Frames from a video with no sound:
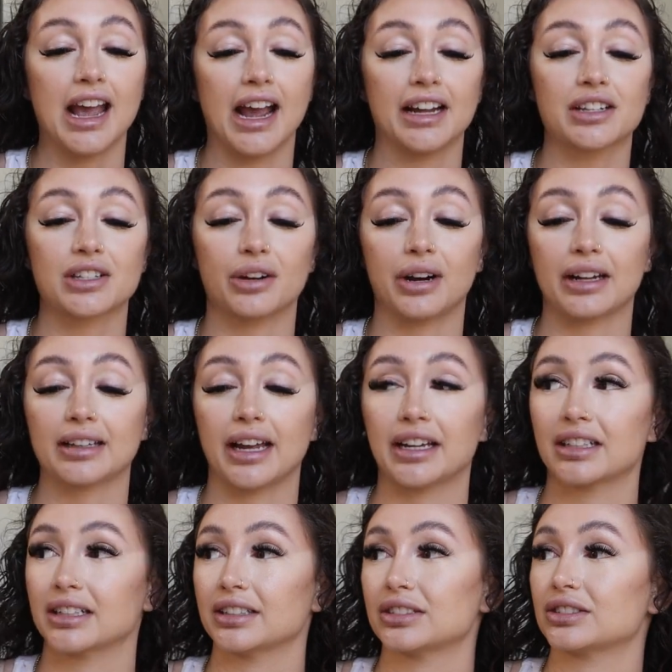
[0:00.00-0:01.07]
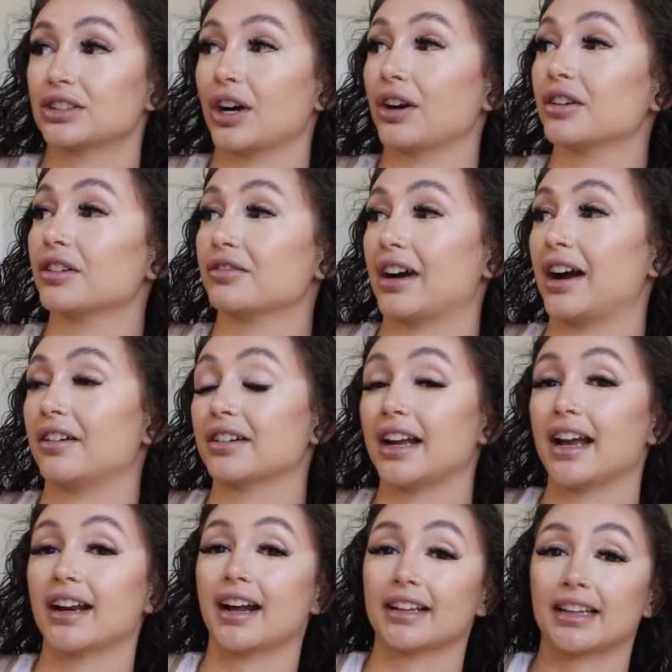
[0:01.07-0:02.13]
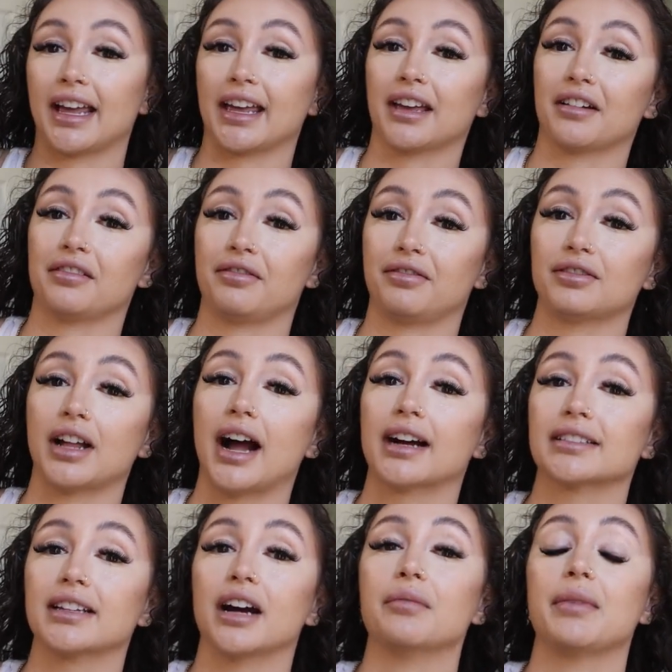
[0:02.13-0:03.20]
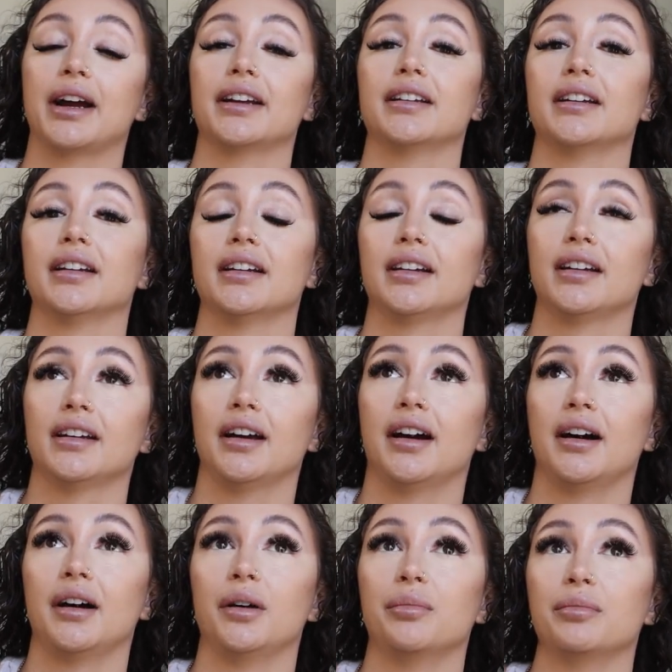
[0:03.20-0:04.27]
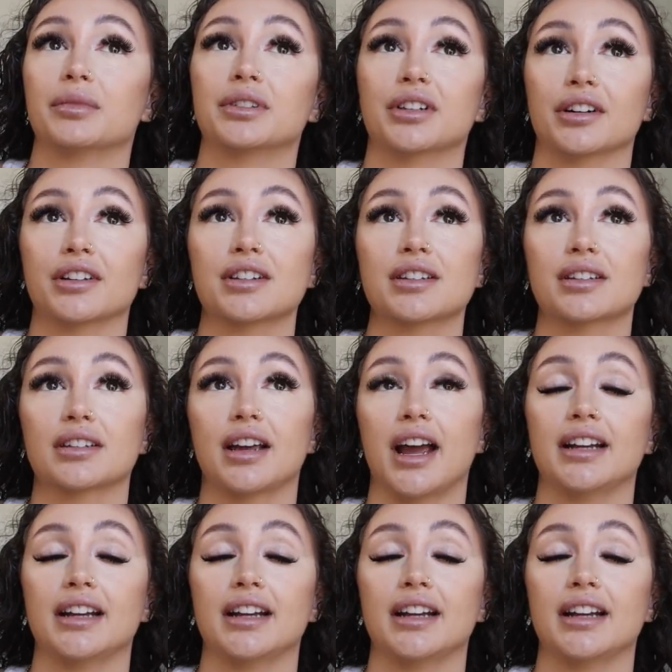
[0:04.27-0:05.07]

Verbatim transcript: And so I like turned around and I like flagged down my um, nurse.